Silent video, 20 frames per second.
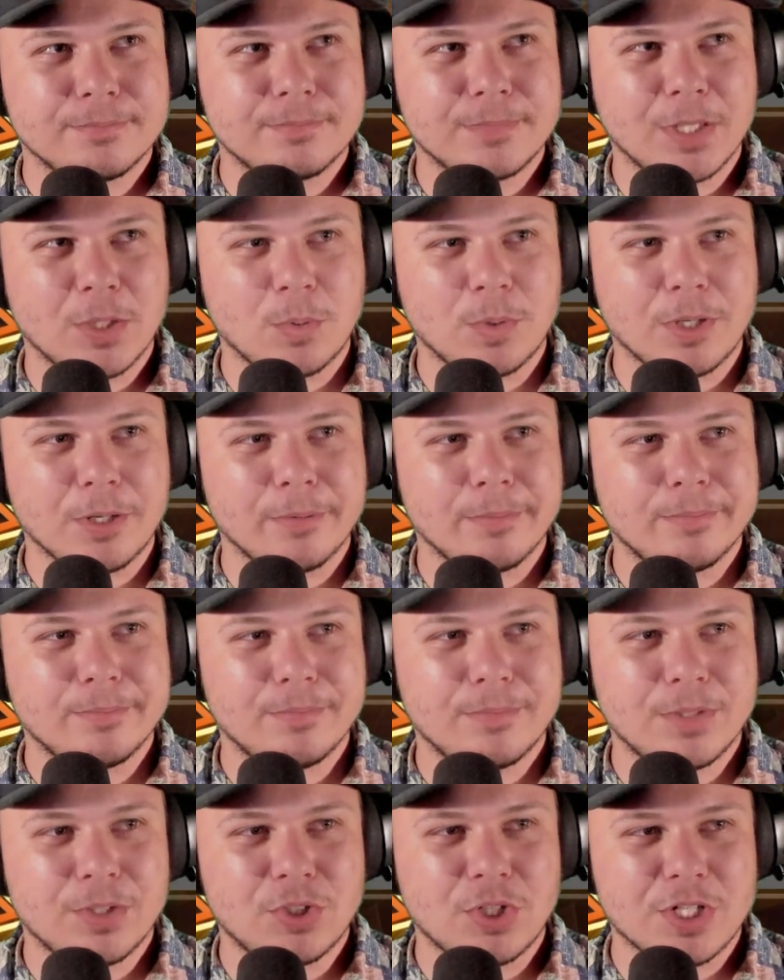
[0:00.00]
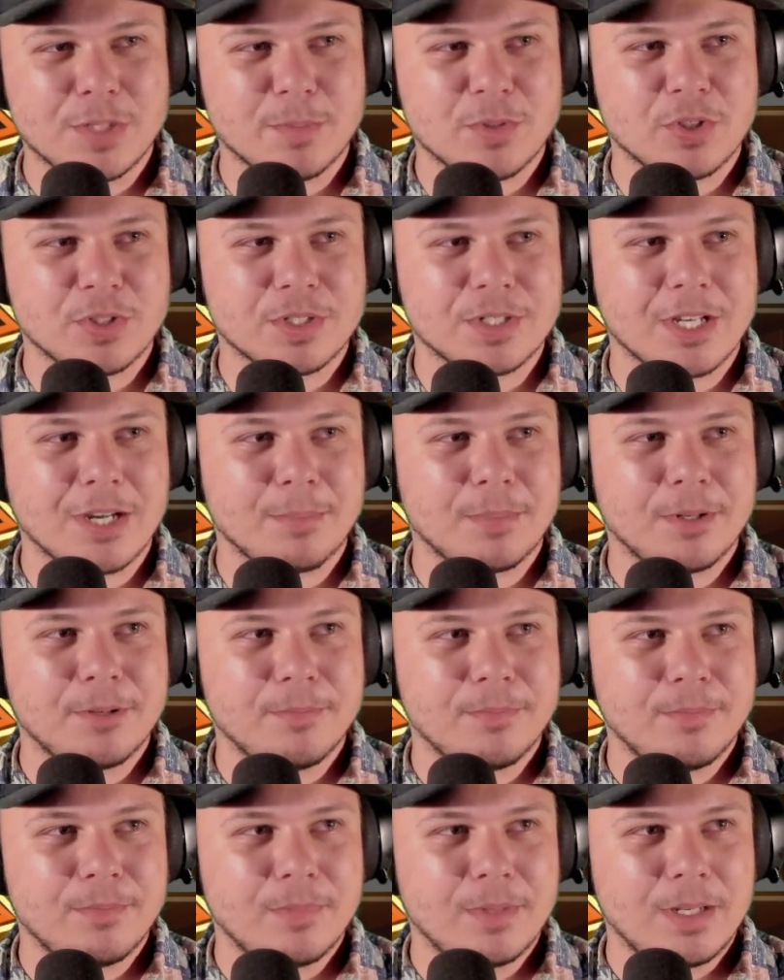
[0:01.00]
There we go. Case music stop.
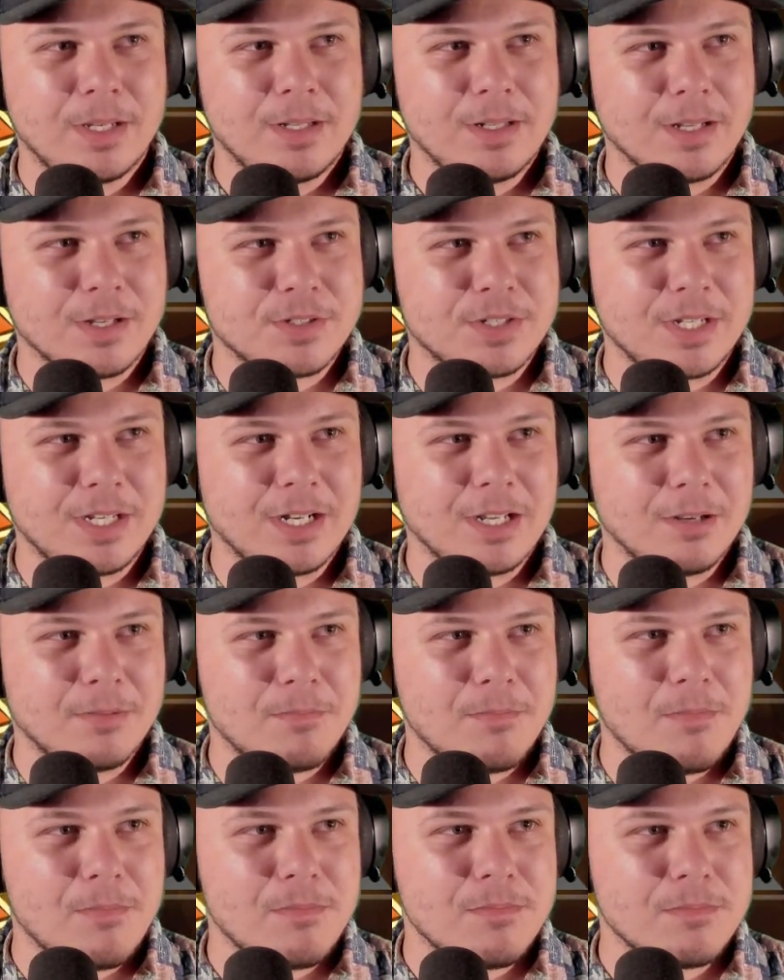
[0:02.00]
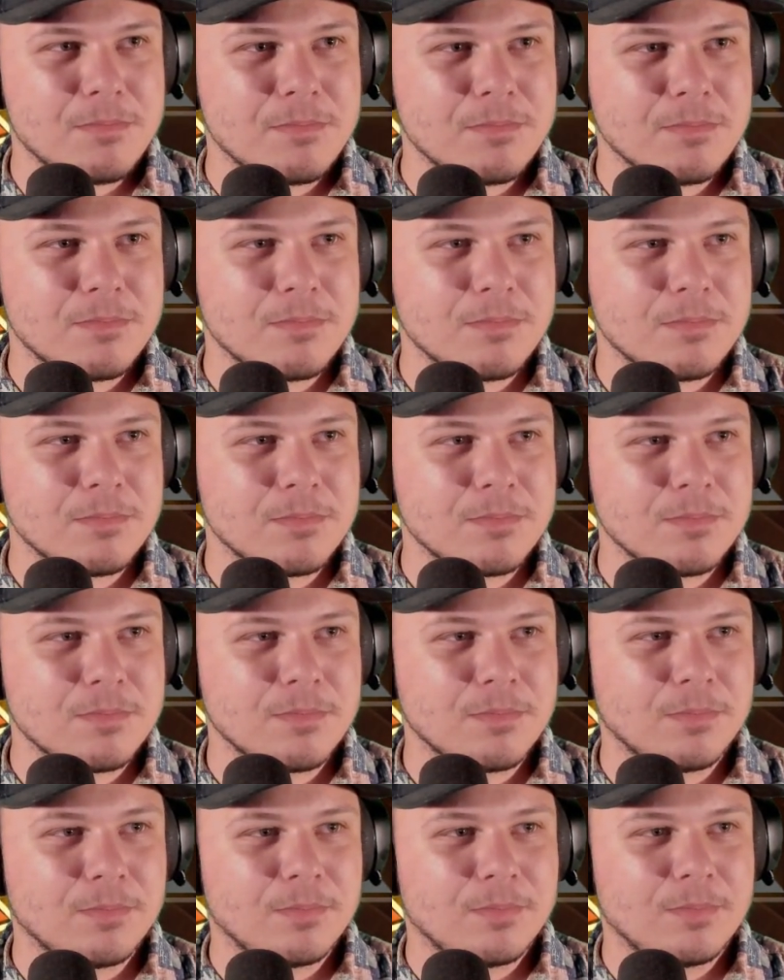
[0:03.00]
Let's eat it. So
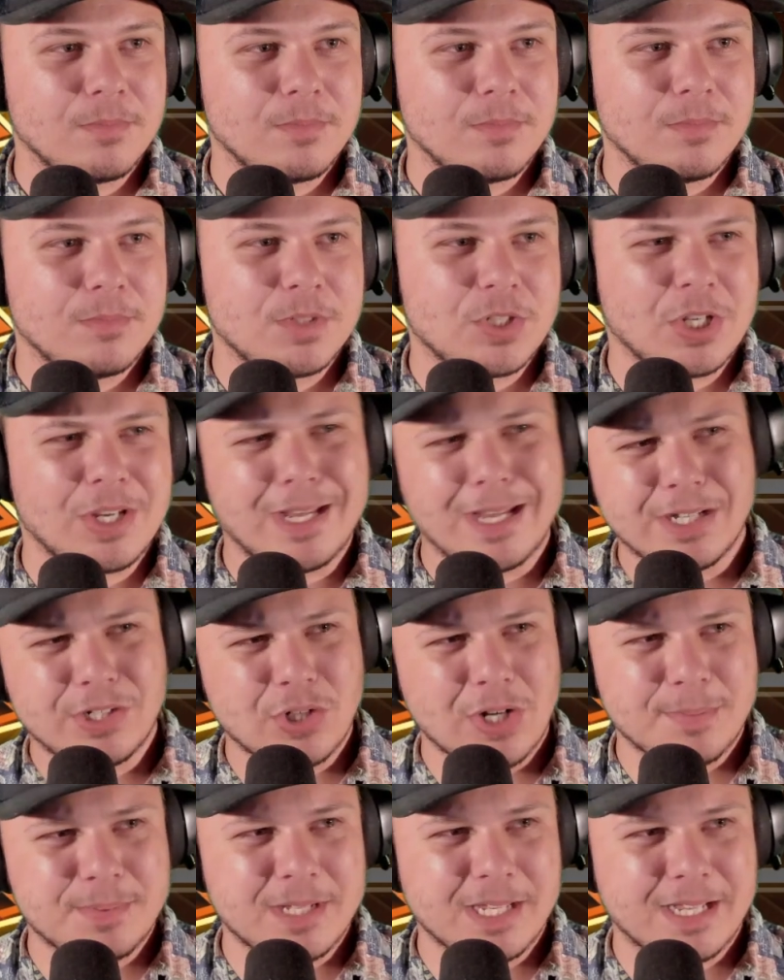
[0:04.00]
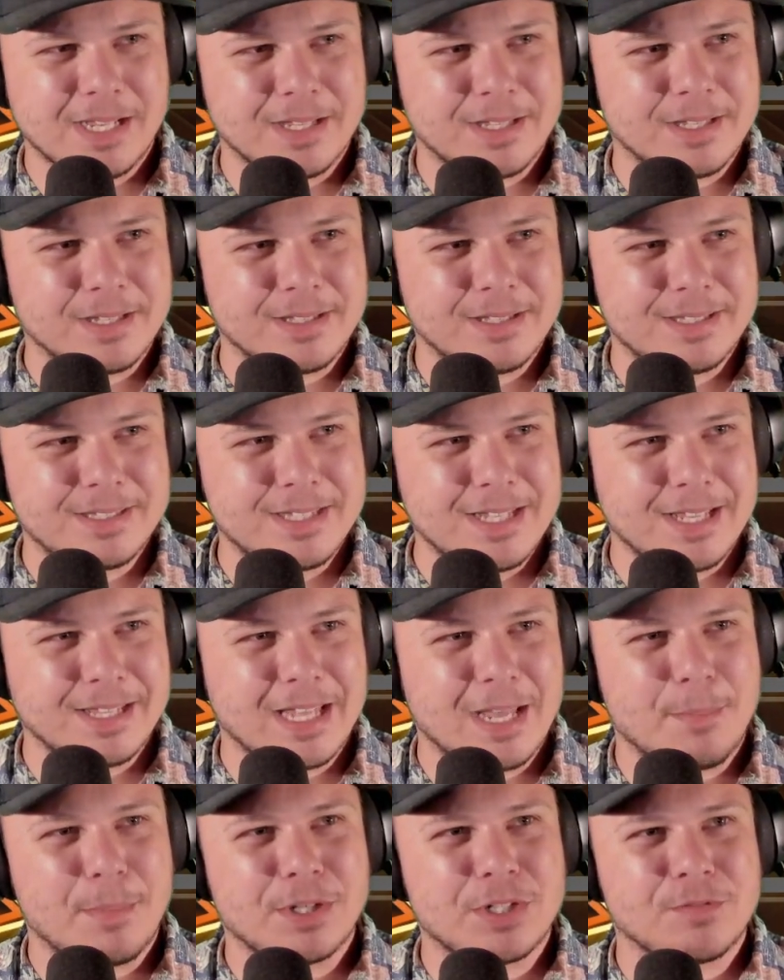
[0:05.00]
yeah, it drops like it's not
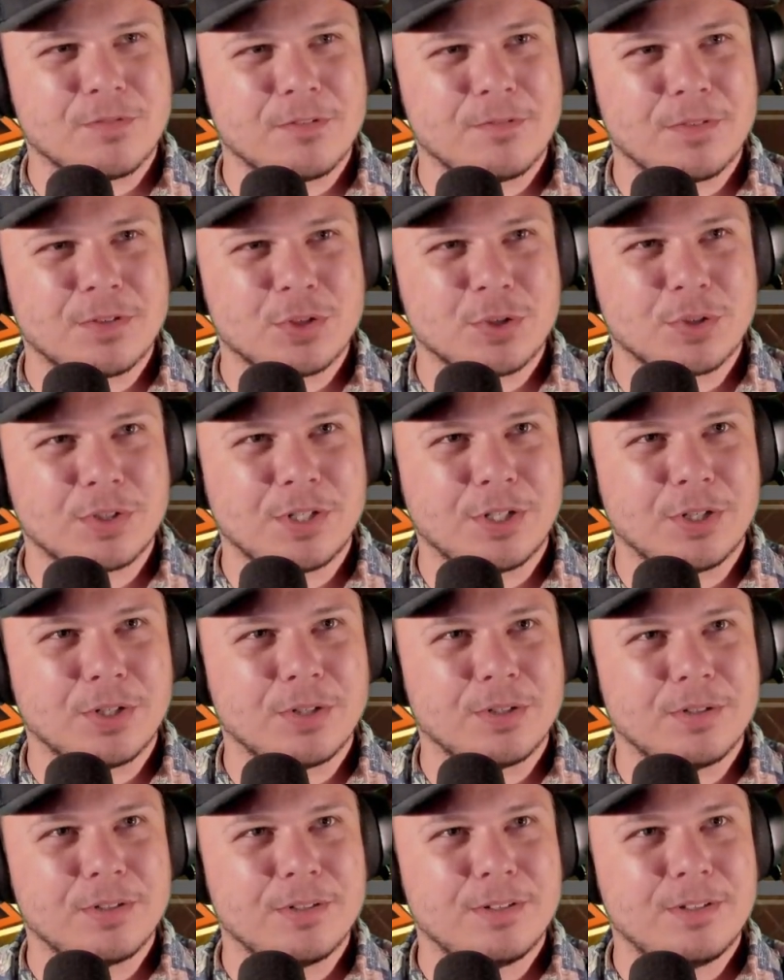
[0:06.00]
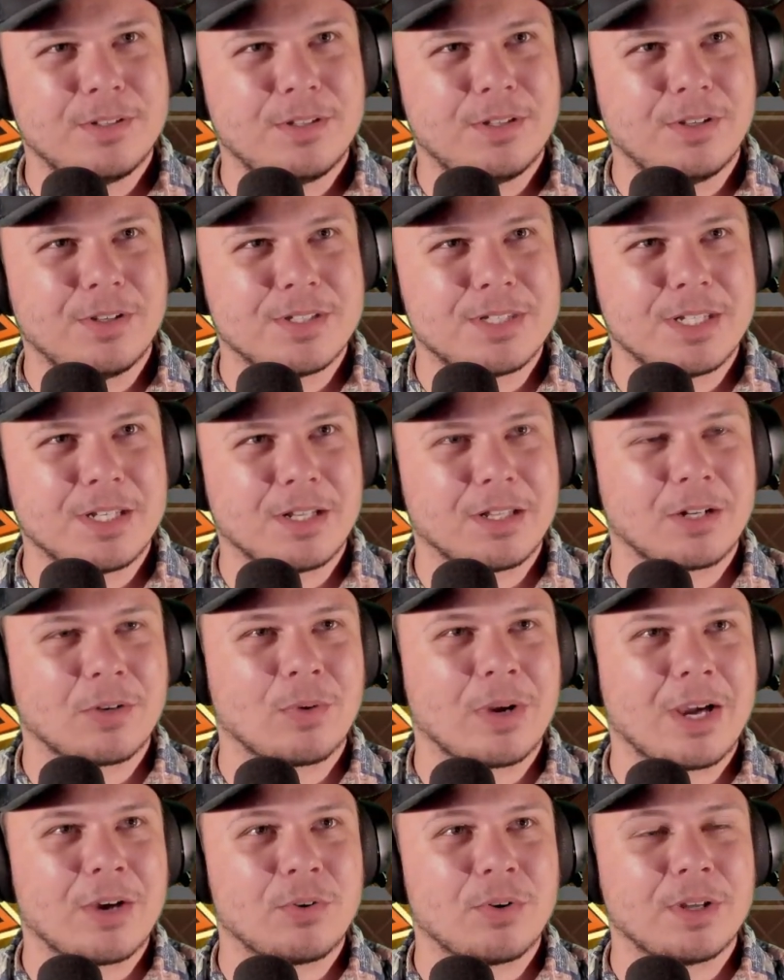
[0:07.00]
that much of a visual cue. You can see it on the
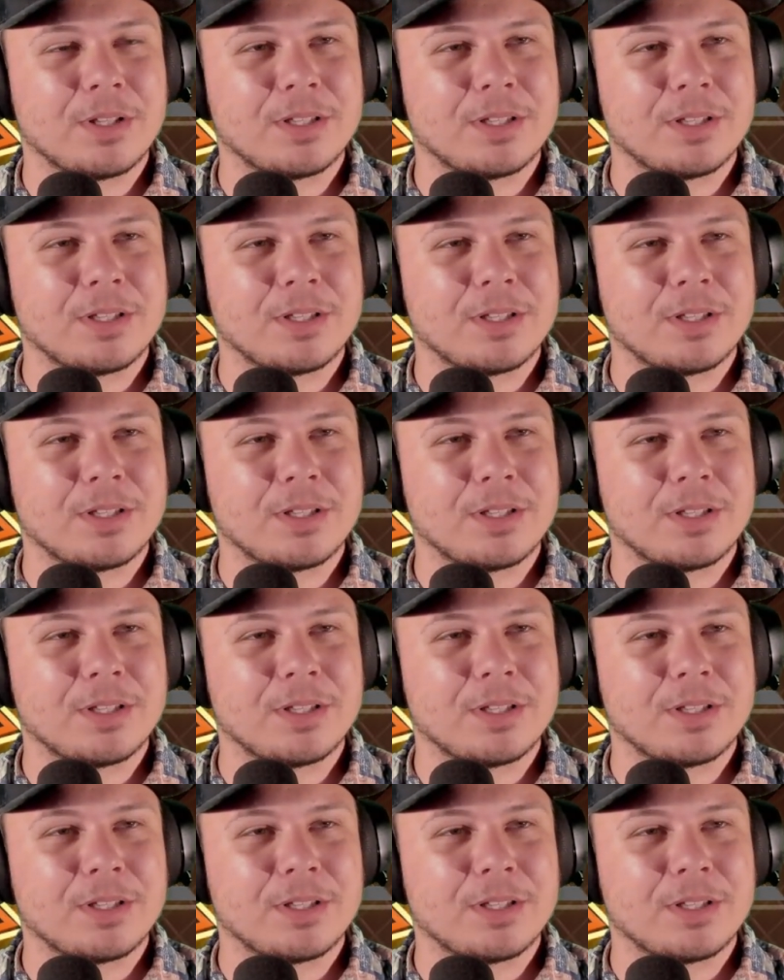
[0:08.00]
ground right